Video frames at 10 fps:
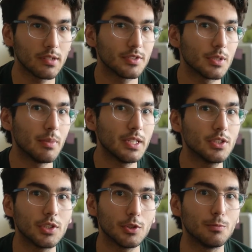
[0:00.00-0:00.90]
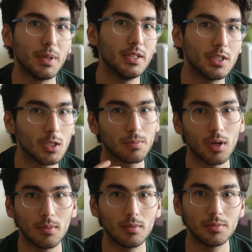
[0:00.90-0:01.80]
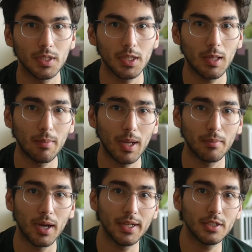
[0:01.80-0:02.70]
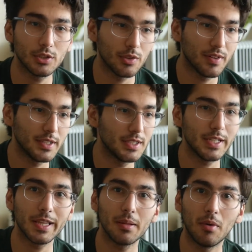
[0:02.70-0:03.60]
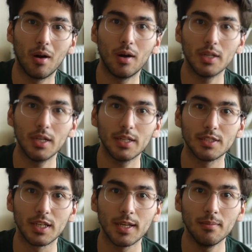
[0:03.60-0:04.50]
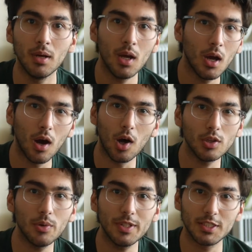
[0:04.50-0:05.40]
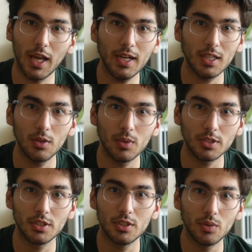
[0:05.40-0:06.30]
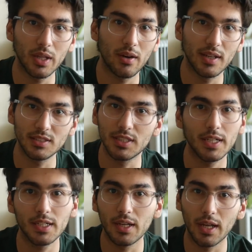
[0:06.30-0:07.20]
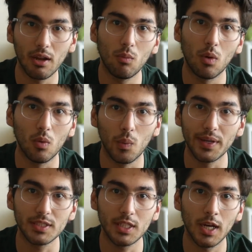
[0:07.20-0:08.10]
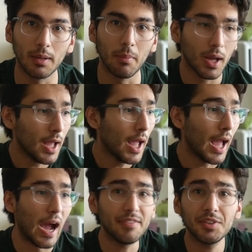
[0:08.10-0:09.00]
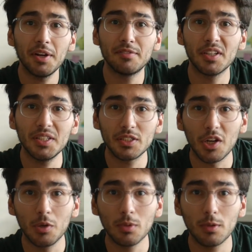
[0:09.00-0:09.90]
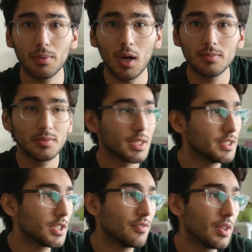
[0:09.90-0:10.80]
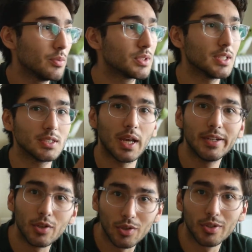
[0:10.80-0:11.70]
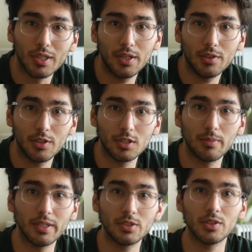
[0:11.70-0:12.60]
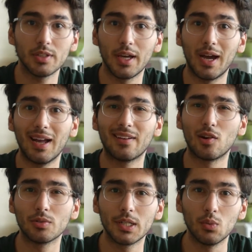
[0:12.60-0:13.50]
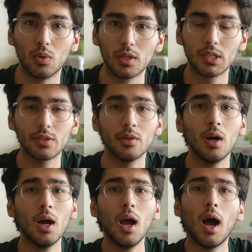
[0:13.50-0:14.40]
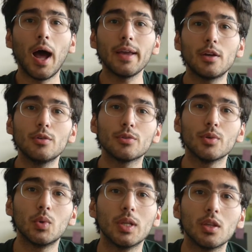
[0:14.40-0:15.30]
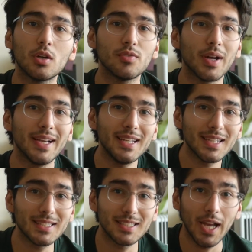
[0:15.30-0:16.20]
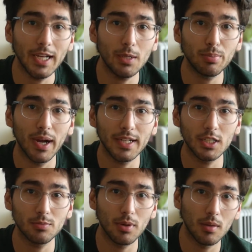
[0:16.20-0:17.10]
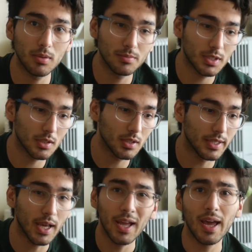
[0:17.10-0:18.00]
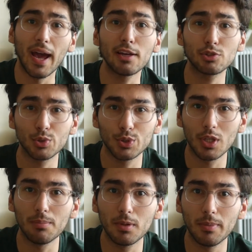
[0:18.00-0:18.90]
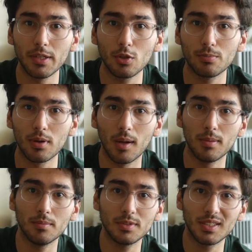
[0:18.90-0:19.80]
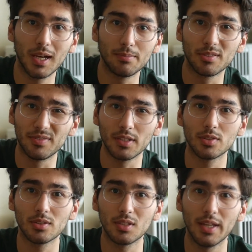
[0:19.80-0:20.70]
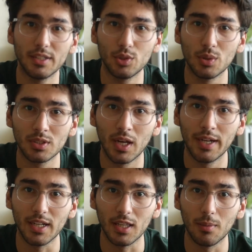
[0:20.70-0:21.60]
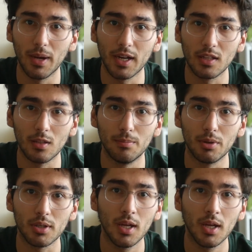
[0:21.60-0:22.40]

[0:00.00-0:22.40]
of cements those basic problems in my mind. So if I see them on an exam, I'll know exactly what to do without hesitating and I won't waste time. After I've done these homework problems and stuff that was assigned earlier in the semester that I had already worked through, I go through and look for any assigned practice problems that are like extra supplemental problems that professors like to assign in the back of the book.